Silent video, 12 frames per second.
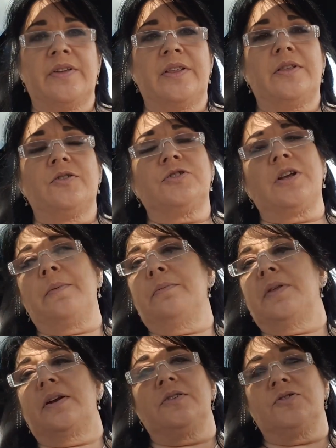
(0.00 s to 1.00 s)
And then there's some
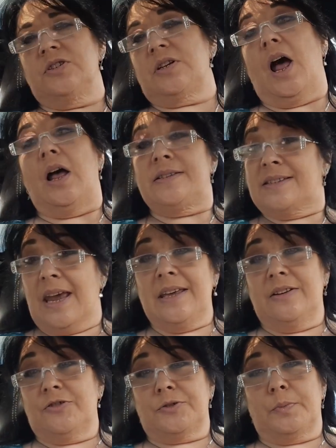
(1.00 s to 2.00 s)
that are just say
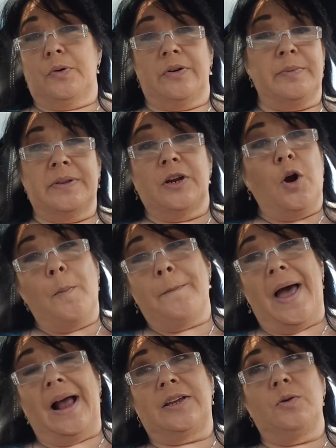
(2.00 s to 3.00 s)
they're supportive, but they don't
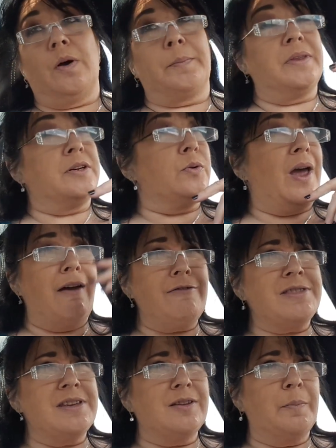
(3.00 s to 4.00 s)
back you up and they do
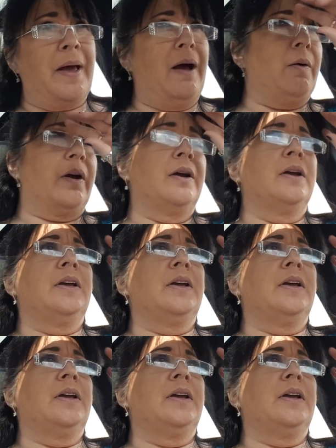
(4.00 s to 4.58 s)
everything in their power